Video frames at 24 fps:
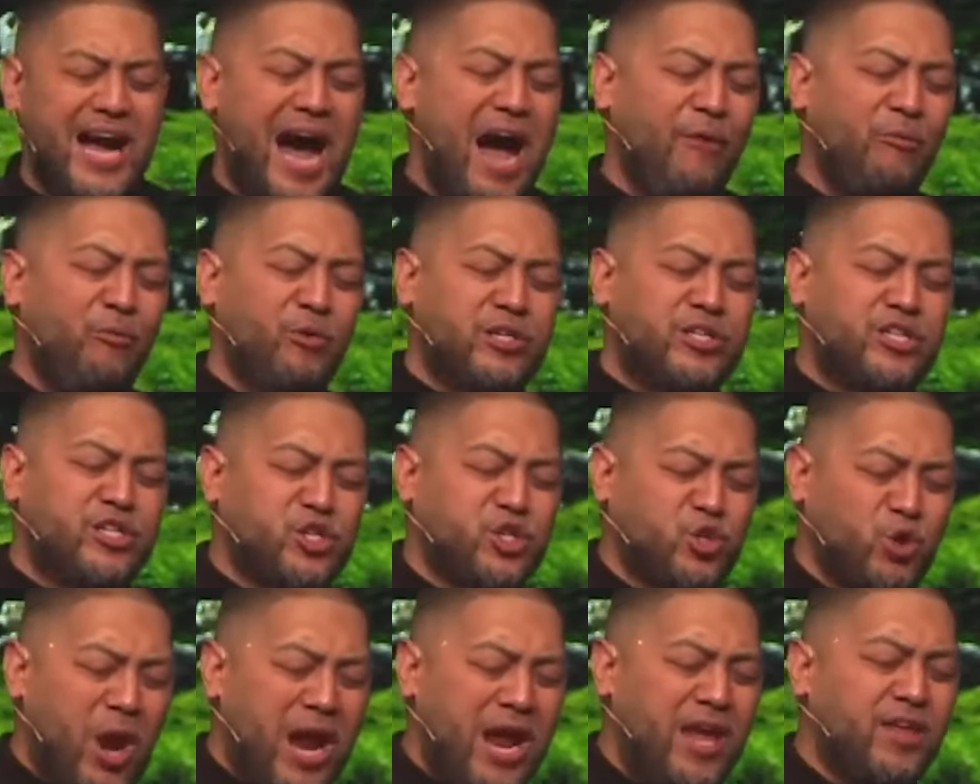God would
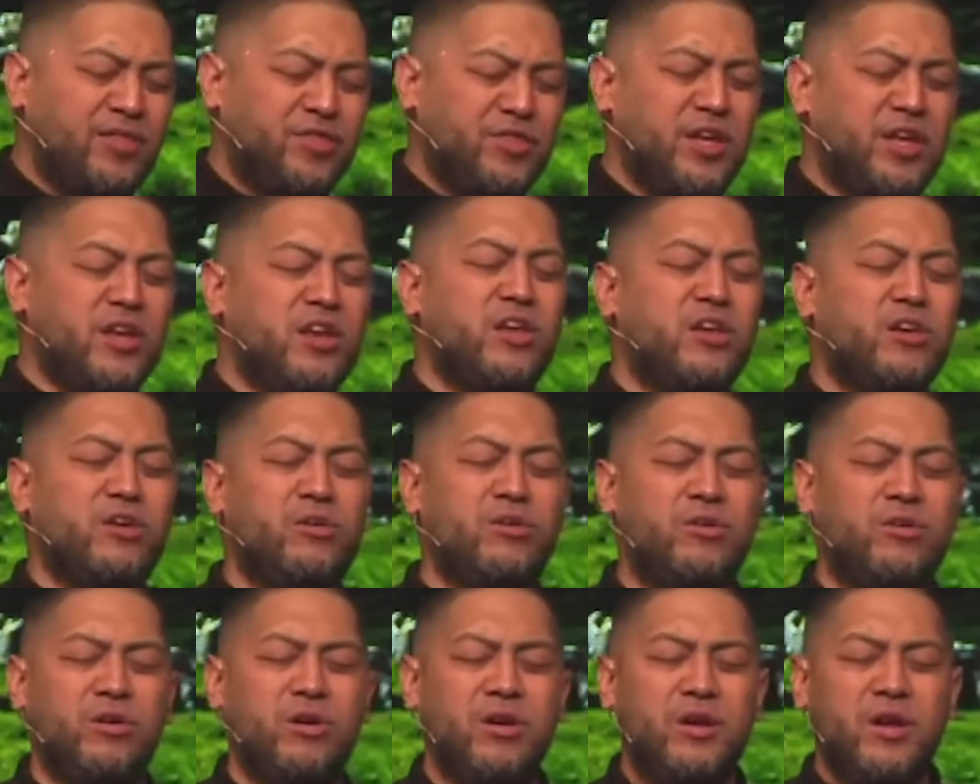strengthen
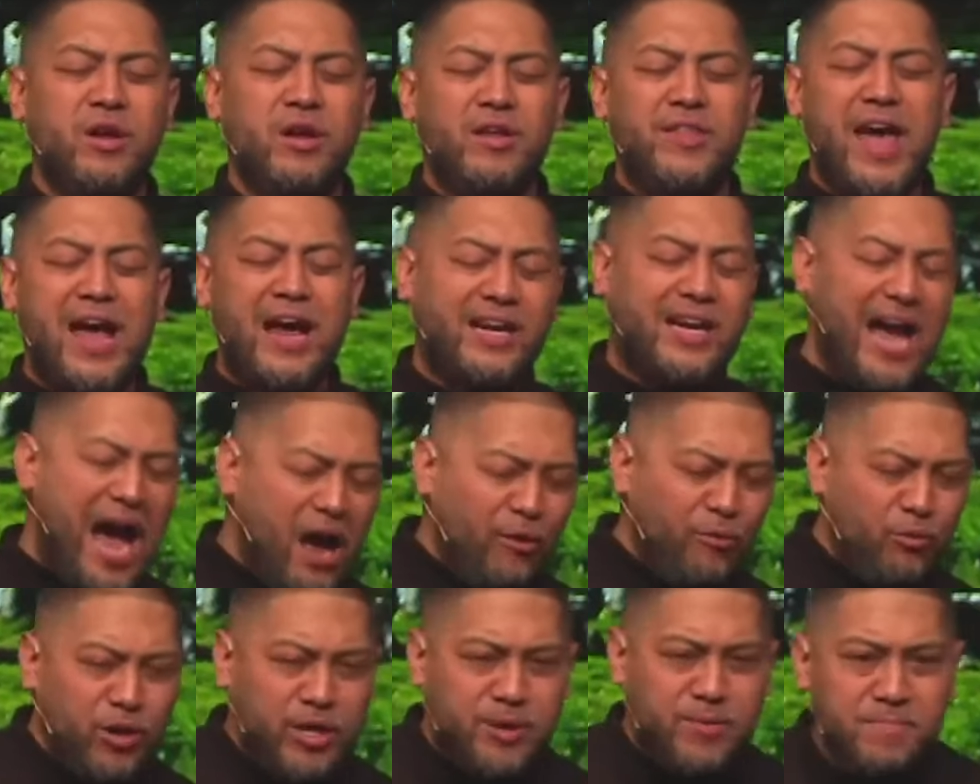you, that
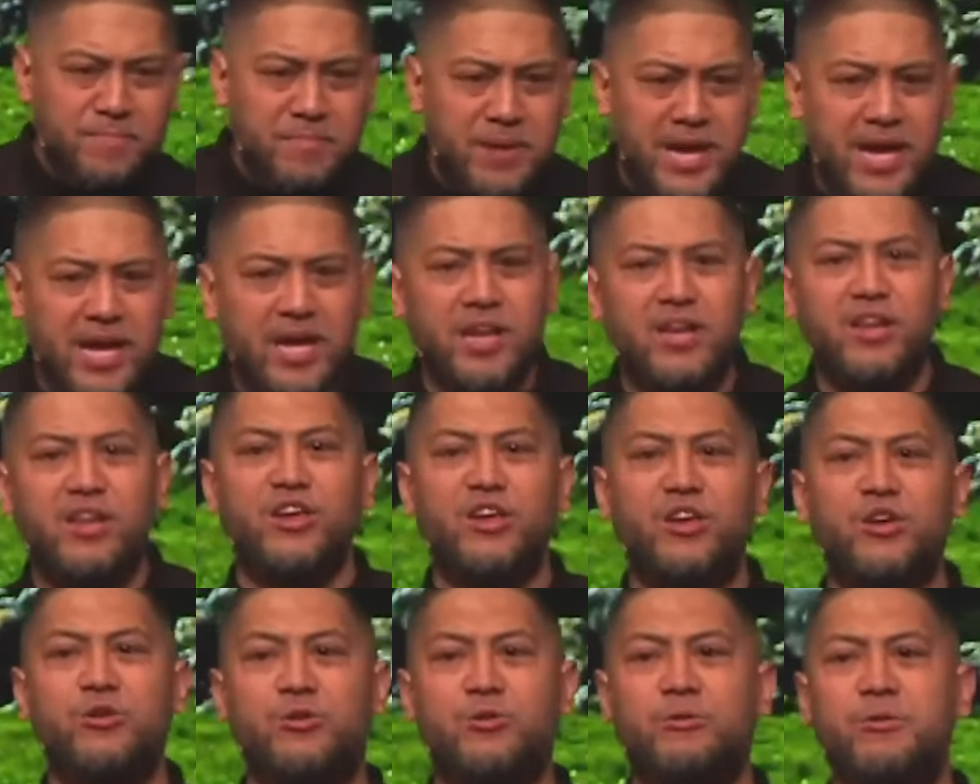God would meet
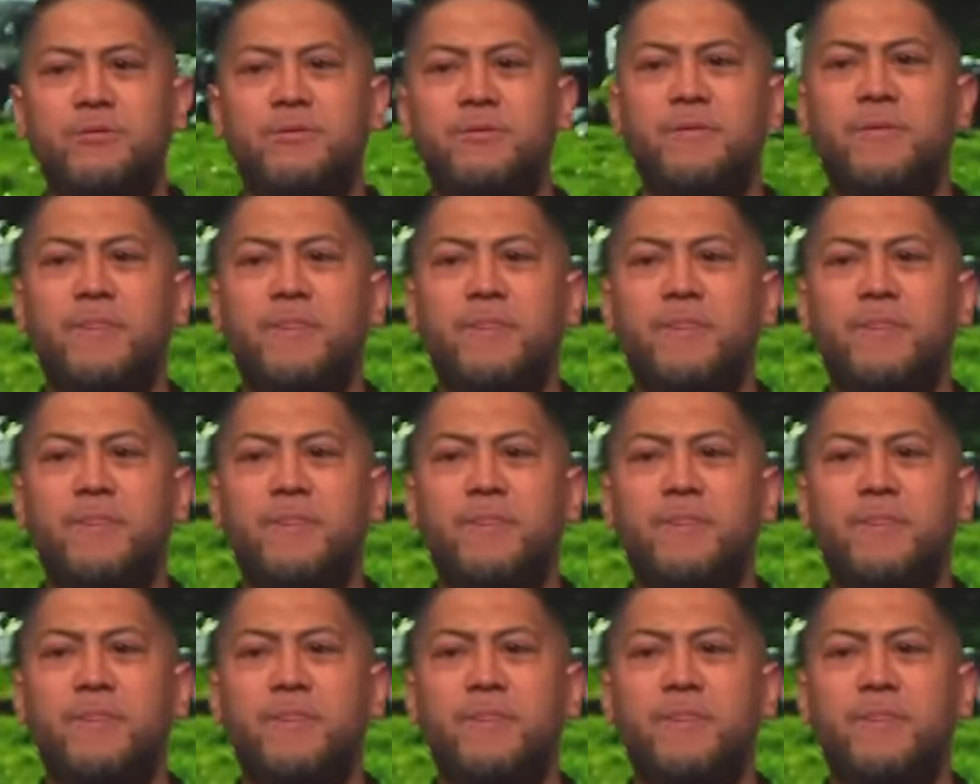you.